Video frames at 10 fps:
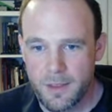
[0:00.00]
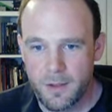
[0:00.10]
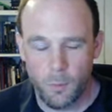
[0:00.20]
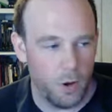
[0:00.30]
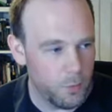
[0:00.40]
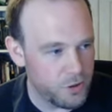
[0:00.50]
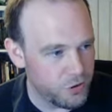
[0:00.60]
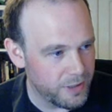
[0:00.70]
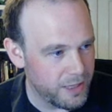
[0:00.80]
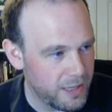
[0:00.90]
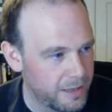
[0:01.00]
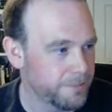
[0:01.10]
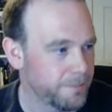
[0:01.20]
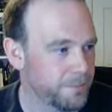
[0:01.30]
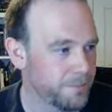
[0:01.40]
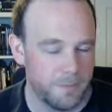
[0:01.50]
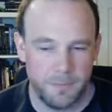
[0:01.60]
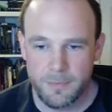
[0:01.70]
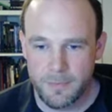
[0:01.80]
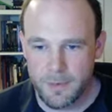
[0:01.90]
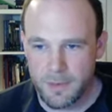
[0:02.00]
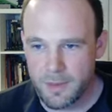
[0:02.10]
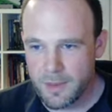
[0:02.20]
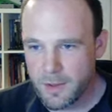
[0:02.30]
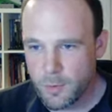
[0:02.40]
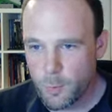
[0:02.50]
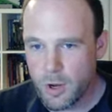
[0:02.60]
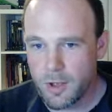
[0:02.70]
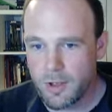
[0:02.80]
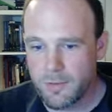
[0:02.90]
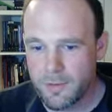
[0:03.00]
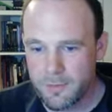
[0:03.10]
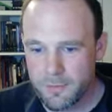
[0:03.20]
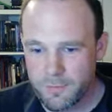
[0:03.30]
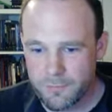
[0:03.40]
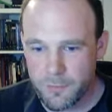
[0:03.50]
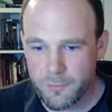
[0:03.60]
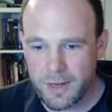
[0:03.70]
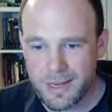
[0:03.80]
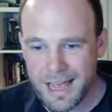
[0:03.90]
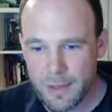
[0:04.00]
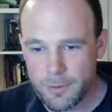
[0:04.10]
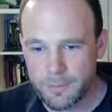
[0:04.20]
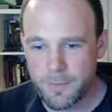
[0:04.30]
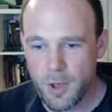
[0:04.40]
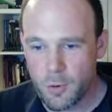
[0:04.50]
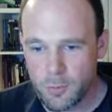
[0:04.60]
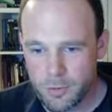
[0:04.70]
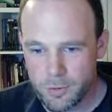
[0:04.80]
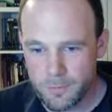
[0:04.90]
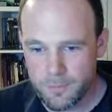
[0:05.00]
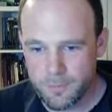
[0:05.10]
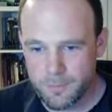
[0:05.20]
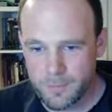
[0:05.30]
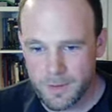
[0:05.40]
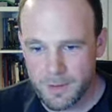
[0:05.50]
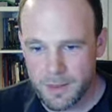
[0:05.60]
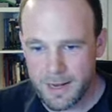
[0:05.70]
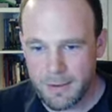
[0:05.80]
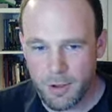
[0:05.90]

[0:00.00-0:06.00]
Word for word: what are we doing here? we are fulfilling our oath. And our